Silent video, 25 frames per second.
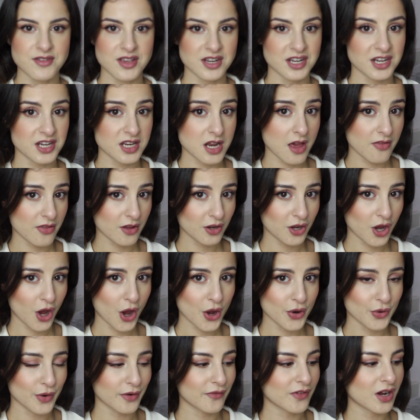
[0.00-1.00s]
I've done another
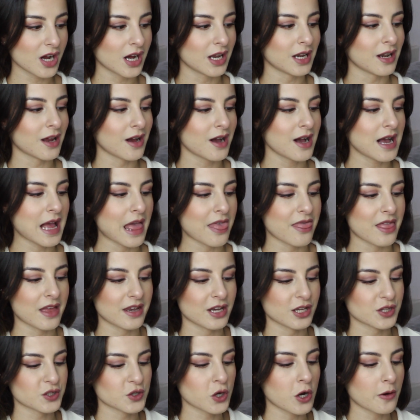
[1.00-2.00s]
coat of colour and
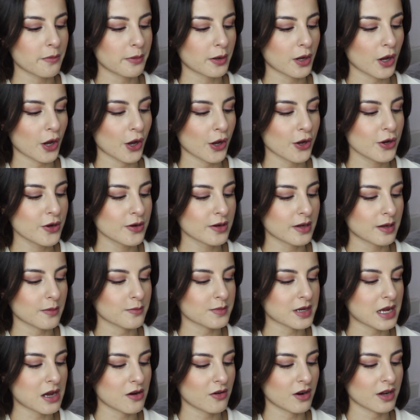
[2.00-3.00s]
then a top coat.
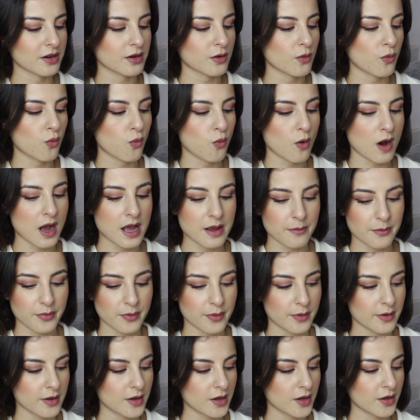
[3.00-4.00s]
I'm now going to wipe
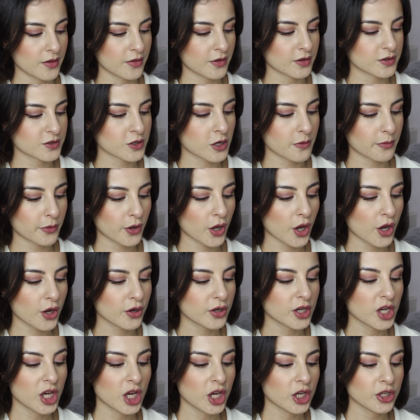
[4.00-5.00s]
the top
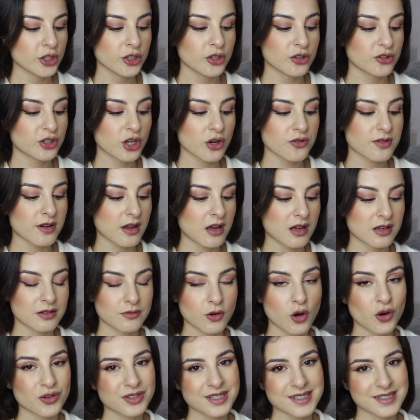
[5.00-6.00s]
coat. I
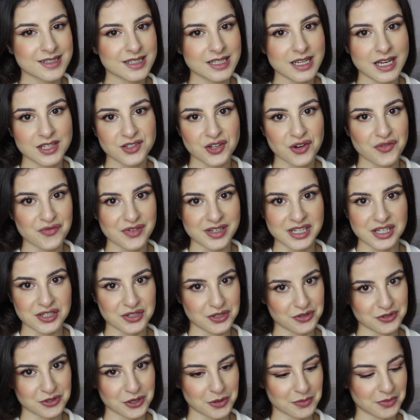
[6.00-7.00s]
don't really
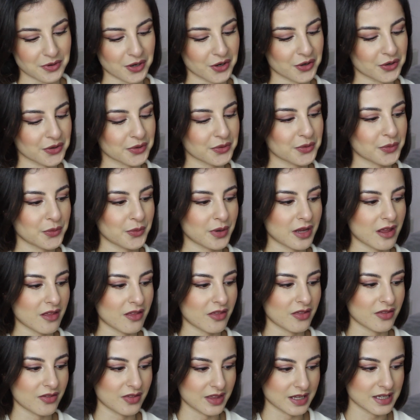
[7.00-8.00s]
do top coat
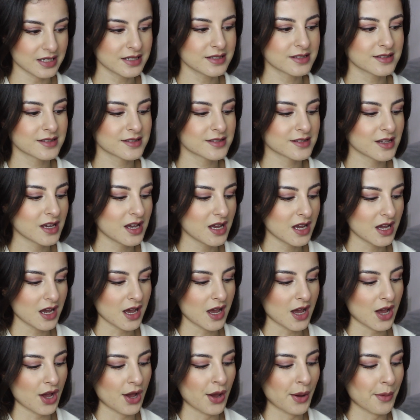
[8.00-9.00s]
with this.
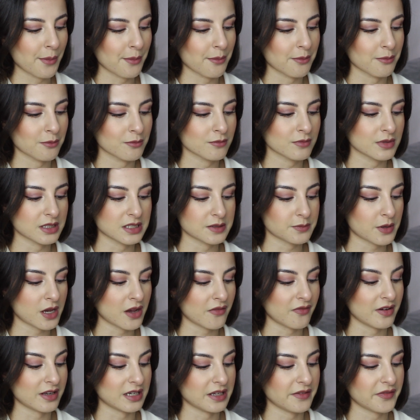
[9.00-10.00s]
It's
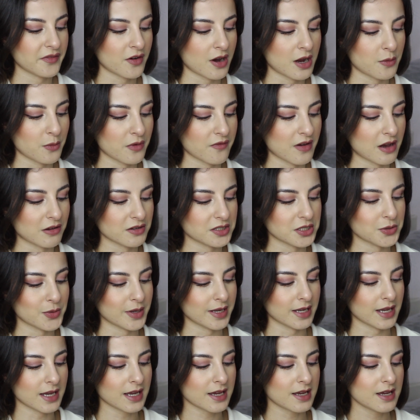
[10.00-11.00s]
perfectly fine without
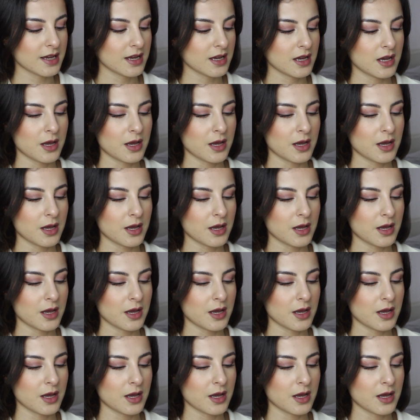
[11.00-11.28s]
doing it.